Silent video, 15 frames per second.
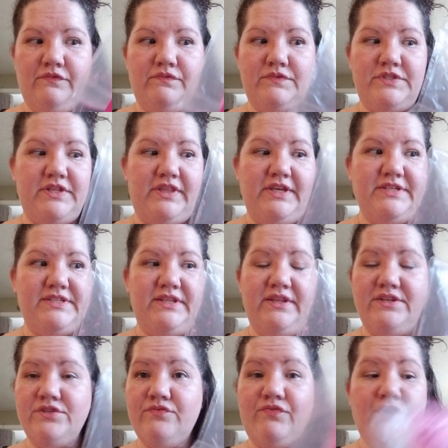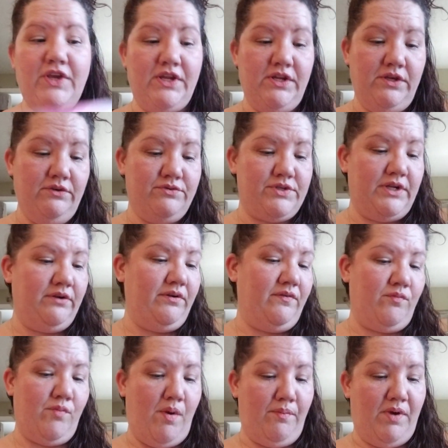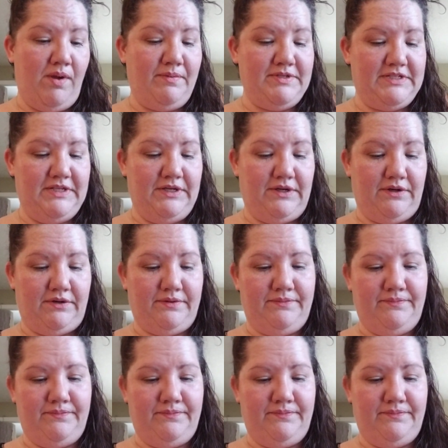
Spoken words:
these, and these are freaking huge. I don't even remember how many's in here.